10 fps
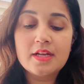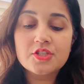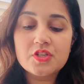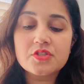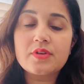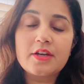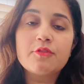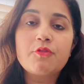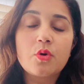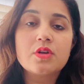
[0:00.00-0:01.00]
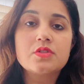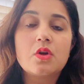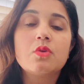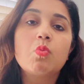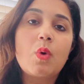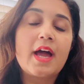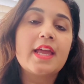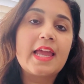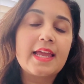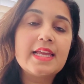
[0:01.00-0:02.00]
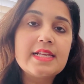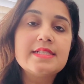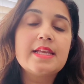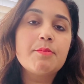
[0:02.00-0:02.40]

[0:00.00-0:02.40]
Just try to focus on why easy,